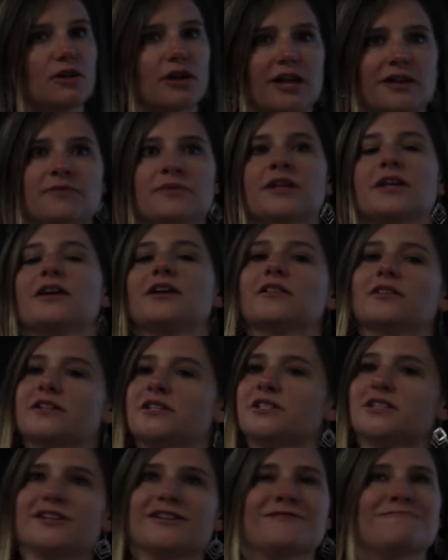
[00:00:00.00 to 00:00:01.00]

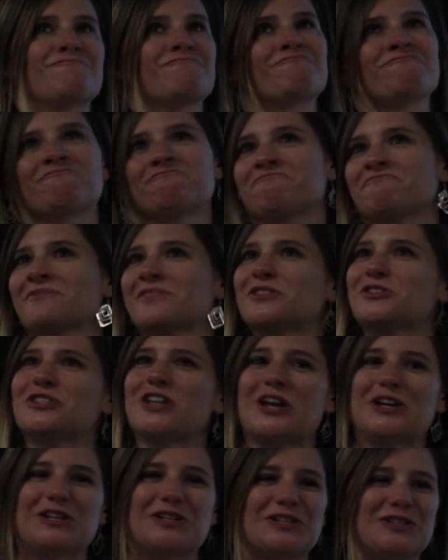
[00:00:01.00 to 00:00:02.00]
least in
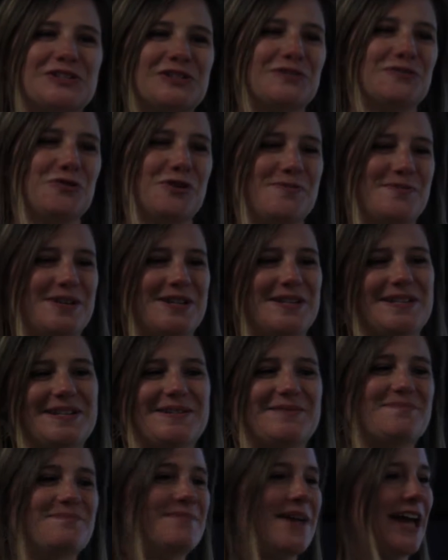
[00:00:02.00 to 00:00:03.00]
studies of women
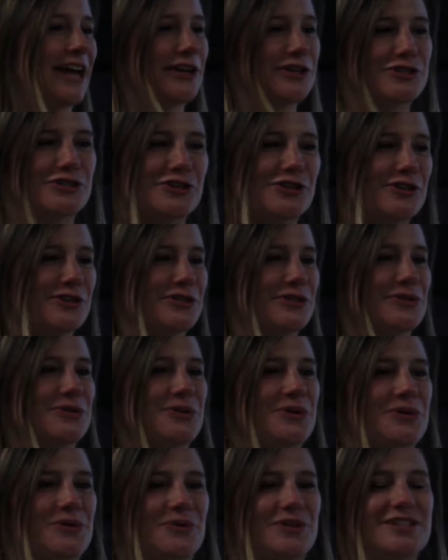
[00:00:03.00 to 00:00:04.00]
and managers,
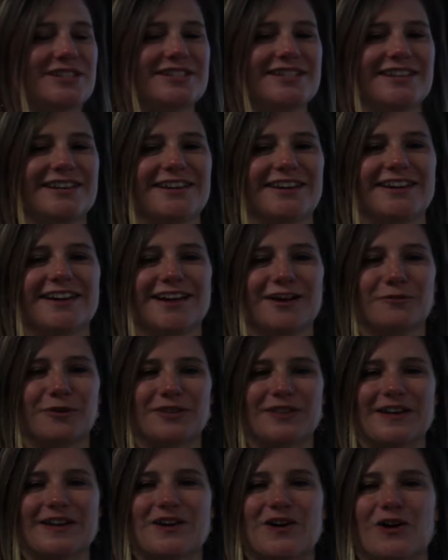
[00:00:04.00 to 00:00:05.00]
we see
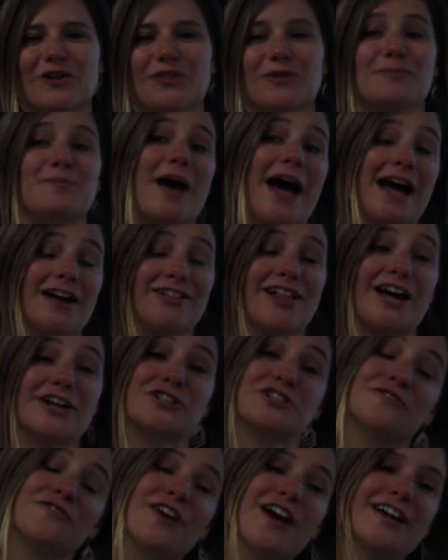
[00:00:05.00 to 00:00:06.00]
what they call the
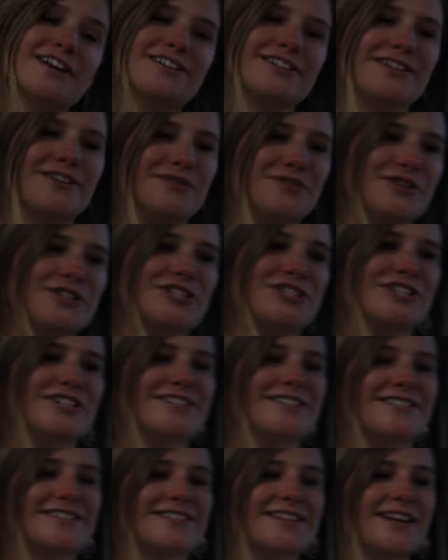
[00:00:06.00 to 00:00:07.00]
backlash effect, which
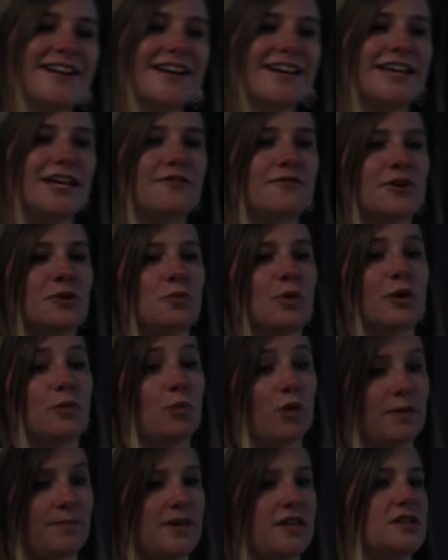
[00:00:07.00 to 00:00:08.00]
is even when
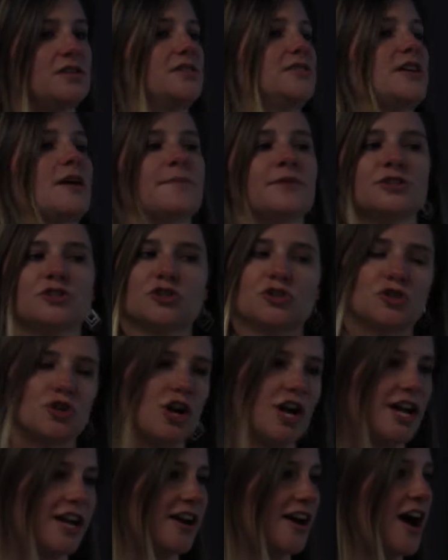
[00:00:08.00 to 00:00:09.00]
women
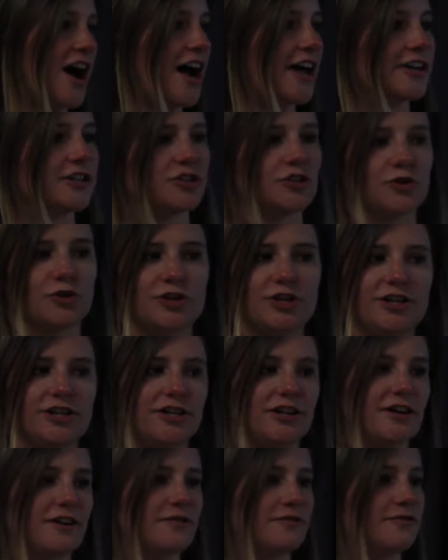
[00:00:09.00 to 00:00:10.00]
demonstrate a high
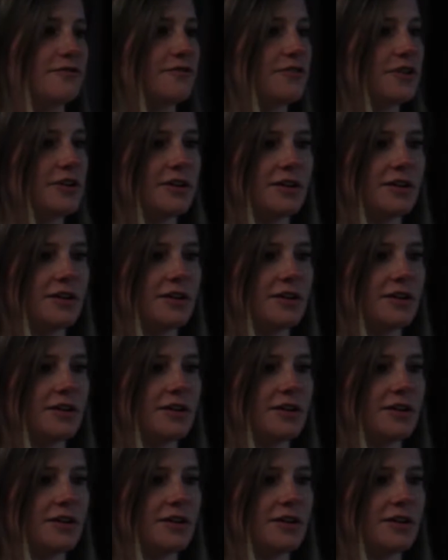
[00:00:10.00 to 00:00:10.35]
degree of